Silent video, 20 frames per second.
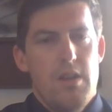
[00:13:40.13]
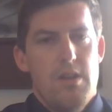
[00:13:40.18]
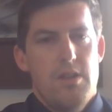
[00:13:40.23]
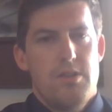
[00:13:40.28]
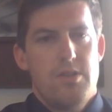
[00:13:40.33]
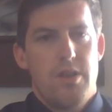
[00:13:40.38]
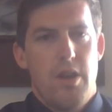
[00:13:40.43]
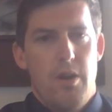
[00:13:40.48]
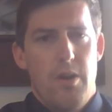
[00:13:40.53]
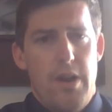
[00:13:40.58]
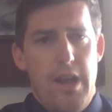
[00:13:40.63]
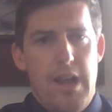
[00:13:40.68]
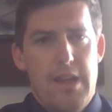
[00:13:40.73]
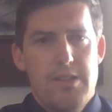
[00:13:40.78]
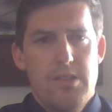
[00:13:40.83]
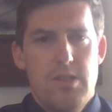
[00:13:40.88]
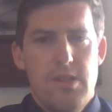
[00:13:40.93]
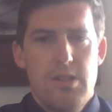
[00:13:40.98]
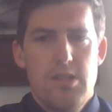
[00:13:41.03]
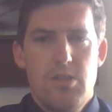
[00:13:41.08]
So to
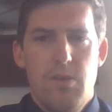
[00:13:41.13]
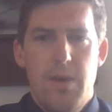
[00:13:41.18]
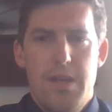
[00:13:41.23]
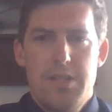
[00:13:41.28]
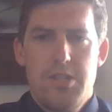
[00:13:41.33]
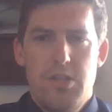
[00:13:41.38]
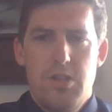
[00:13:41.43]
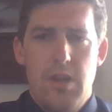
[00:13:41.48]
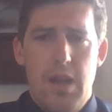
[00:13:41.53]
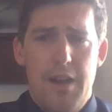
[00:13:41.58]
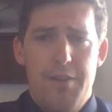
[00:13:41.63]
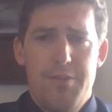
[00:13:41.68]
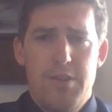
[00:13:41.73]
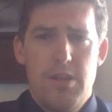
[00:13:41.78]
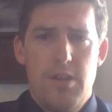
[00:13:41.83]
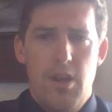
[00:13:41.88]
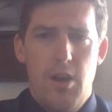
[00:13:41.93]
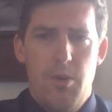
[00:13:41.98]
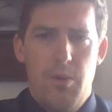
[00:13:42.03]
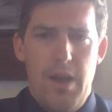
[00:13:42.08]
answer this question, you have to
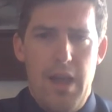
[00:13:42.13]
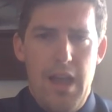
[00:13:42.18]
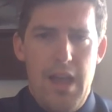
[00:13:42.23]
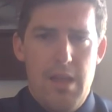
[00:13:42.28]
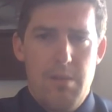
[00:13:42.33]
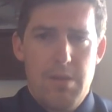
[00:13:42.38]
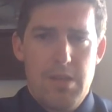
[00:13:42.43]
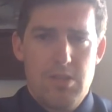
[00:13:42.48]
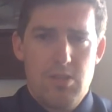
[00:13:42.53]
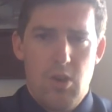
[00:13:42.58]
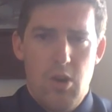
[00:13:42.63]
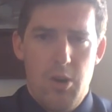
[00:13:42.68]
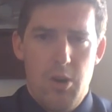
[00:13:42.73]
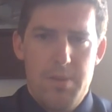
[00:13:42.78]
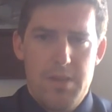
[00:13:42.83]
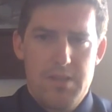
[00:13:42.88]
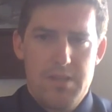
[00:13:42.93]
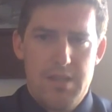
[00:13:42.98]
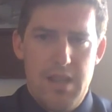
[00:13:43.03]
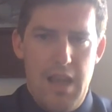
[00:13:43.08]
know what habeas
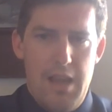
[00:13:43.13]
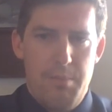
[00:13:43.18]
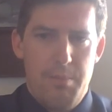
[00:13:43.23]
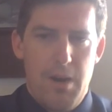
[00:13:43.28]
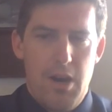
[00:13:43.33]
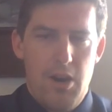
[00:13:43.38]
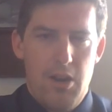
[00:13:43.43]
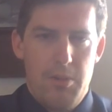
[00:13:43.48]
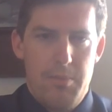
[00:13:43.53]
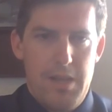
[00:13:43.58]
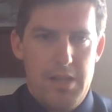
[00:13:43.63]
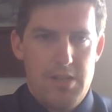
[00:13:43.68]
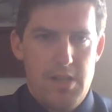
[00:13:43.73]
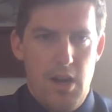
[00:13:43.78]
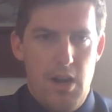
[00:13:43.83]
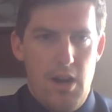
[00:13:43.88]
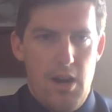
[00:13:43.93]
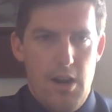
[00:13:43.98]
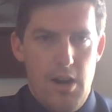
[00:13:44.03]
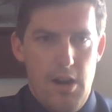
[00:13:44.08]
corpus and parliament
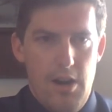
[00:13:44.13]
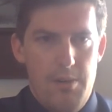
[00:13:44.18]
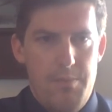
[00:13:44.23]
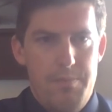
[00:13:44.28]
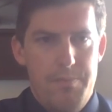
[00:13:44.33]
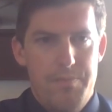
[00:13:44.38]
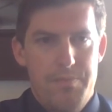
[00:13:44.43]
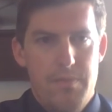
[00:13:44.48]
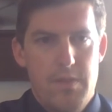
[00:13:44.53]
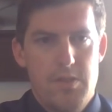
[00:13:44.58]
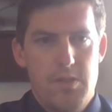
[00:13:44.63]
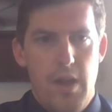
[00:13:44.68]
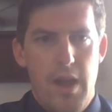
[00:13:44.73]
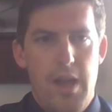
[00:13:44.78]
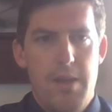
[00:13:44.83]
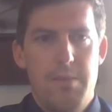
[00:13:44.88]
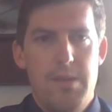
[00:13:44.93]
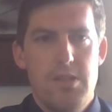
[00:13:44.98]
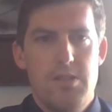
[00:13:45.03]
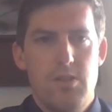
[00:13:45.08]
are. So
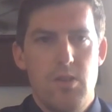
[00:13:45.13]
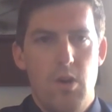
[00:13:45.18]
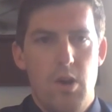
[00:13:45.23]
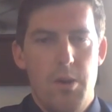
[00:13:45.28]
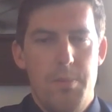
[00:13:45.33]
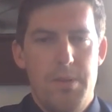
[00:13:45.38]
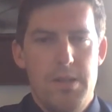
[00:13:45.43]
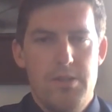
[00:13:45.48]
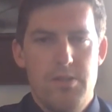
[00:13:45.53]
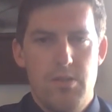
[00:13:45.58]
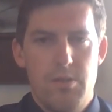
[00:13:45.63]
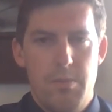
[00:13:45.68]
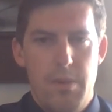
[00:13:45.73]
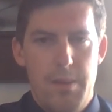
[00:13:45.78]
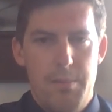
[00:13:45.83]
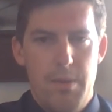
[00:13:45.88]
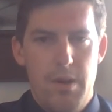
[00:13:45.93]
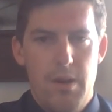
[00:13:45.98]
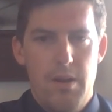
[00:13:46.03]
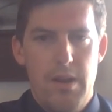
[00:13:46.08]
habeas corpus,
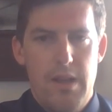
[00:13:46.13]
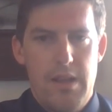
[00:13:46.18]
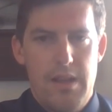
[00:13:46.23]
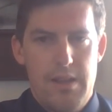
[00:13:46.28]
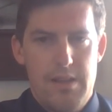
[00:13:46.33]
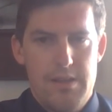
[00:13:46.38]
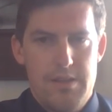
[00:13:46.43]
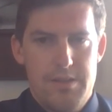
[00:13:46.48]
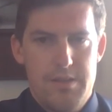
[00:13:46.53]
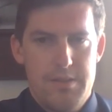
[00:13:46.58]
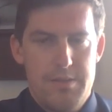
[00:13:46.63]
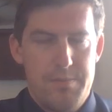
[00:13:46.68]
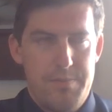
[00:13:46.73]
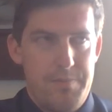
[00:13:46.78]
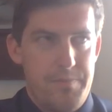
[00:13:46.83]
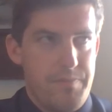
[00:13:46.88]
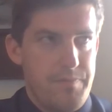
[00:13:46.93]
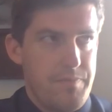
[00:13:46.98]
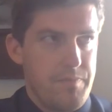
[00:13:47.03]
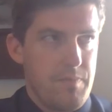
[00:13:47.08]
remember, is
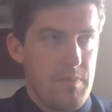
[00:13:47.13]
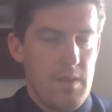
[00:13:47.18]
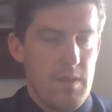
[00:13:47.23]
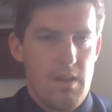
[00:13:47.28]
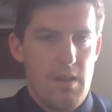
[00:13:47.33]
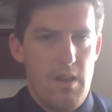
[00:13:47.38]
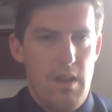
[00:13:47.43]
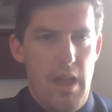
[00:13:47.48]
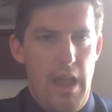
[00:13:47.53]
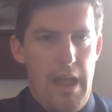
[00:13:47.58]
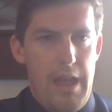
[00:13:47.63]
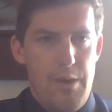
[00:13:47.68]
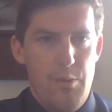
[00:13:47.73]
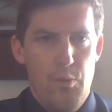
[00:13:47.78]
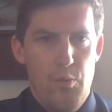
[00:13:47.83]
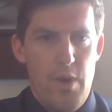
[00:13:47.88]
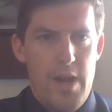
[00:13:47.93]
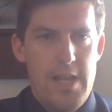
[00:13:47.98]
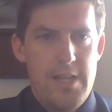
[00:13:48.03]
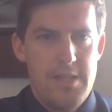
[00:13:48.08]
a
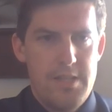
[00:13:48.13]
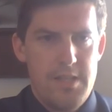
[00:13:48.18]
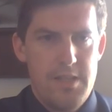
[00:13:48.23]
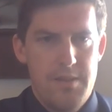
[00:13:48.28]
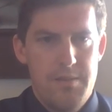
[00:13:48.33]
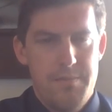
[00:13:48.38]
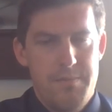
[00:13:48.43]
writ